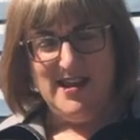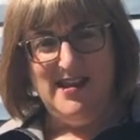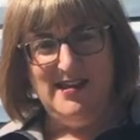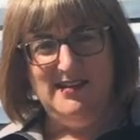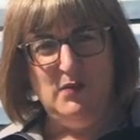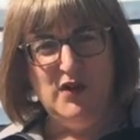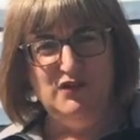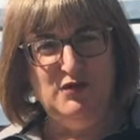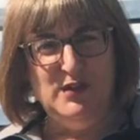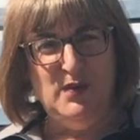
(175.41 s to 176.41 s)
and it
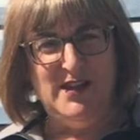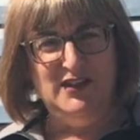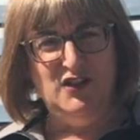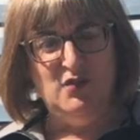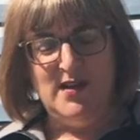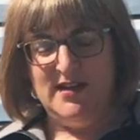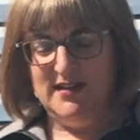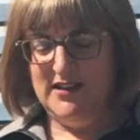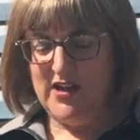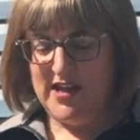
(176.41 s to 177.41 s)
works really well to do one at
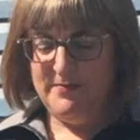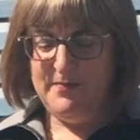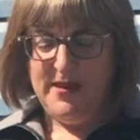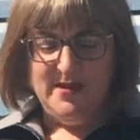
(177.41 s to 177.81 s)
a time.